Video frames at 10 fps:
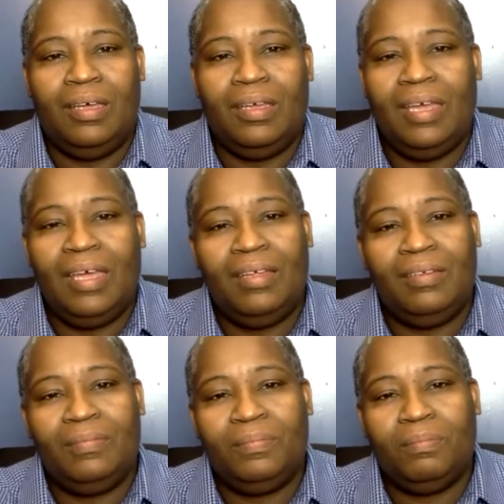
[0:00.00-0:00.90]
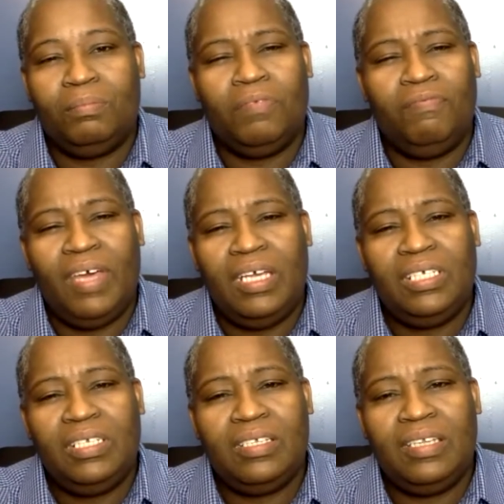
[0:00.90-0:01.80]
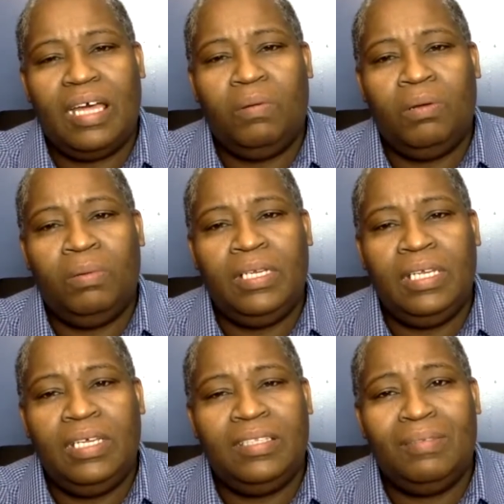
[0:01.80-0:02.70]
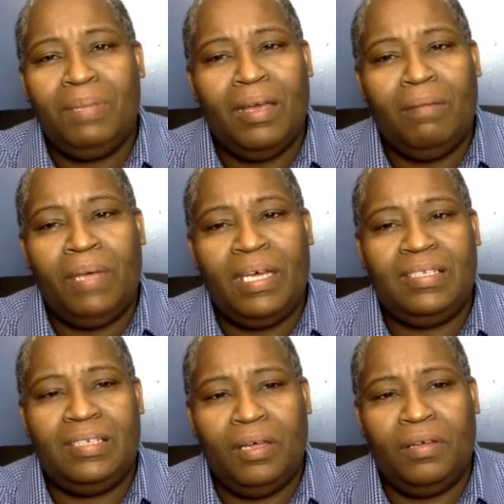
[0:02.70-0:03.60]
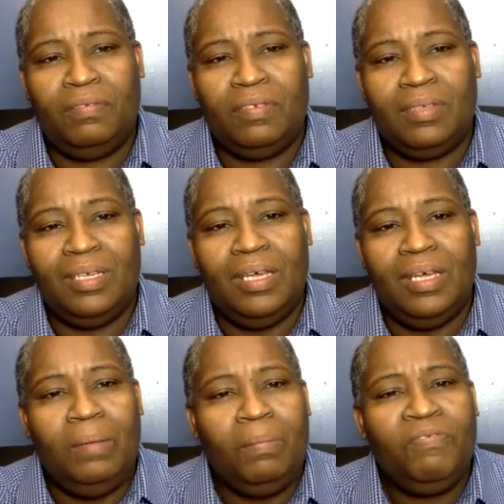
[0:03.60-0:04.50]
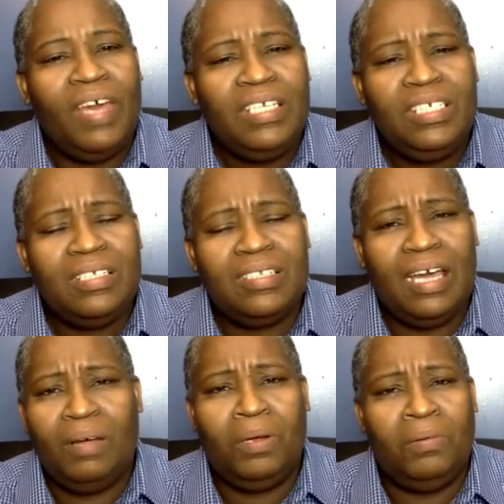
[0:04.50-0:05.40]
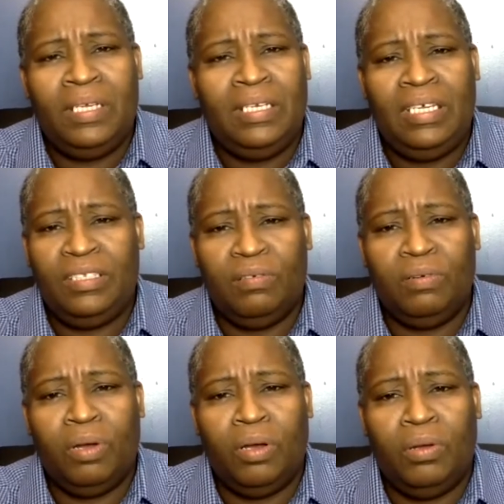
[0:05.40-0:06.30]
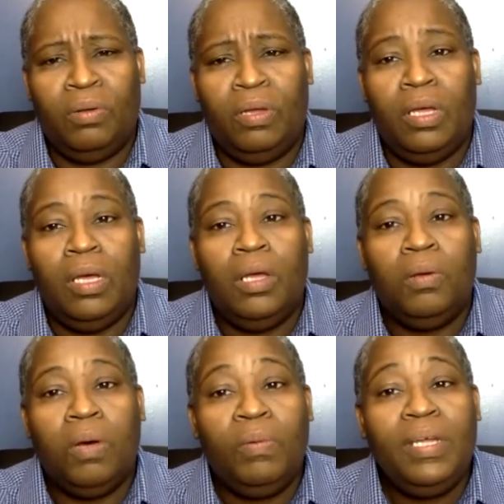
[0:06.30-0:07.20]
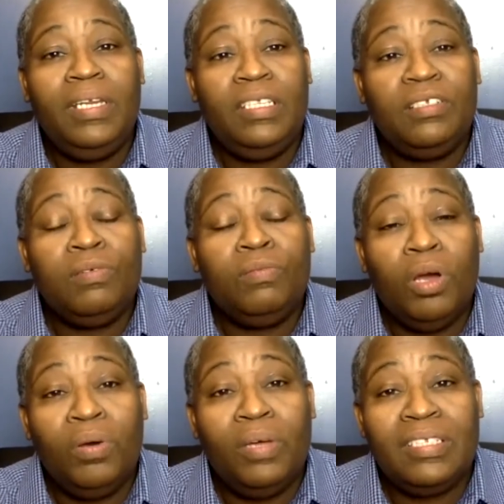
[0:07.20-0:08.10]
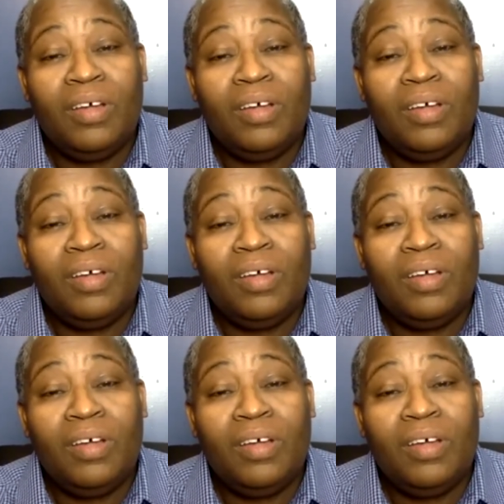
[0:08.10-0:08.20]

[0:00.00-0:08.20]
Yet, perfection is not what we need to be our best selves. Perfection is not what we need to grow. What we need to grow is